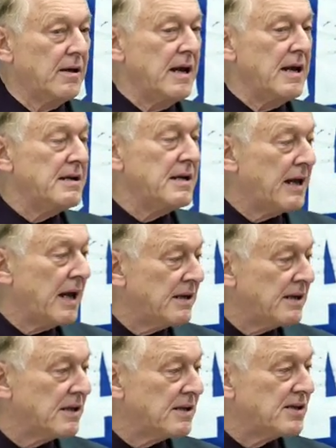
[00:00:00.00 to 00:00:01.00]

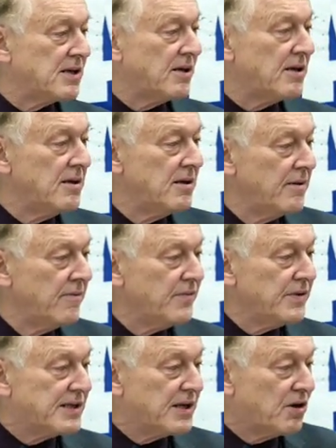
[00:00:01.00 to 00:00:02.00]
indicated a certain
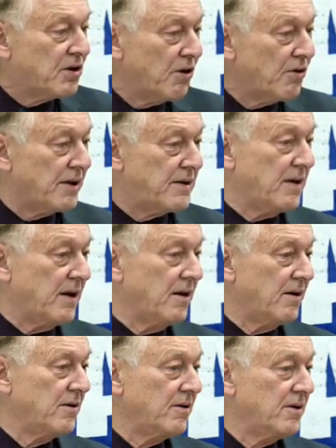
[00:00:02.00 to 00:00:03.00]
security.
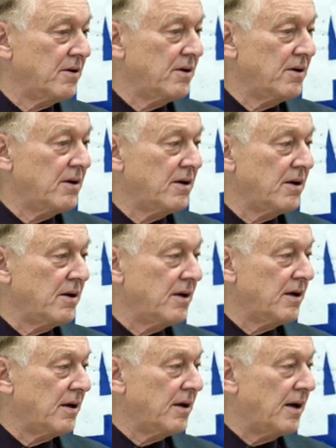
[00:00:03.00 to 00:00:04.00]

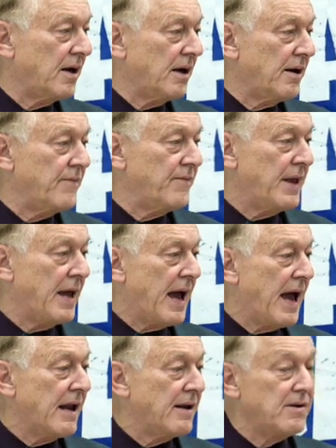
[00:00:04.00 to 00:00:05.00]

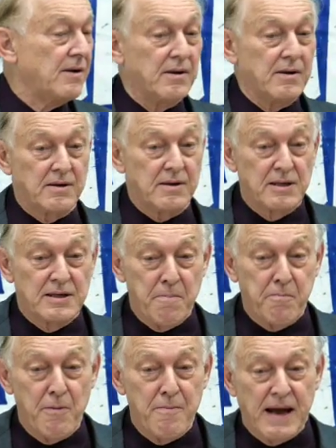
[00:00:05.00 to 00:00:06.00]
And The
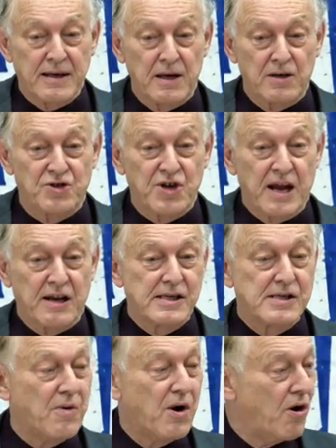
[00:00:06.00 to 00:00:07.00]
diplomatic
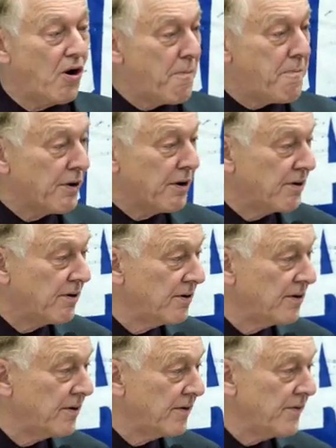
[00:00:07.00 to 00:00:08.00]
channels were open.
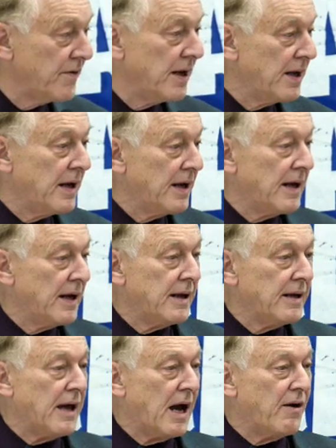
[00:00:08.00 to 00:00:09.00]

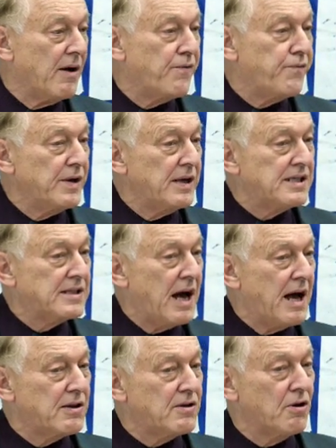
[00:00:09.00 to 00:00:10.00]
Now, if we
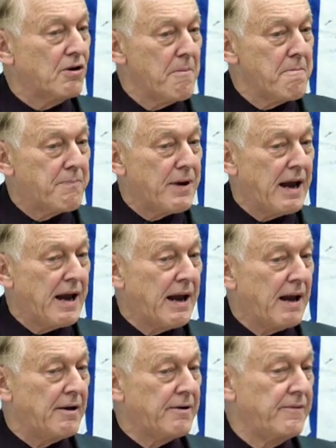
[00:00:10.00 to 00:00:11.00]
start to
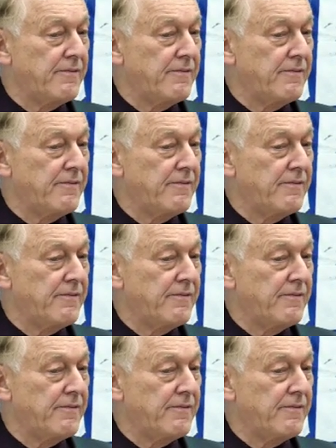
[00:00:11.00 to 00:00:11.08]
compare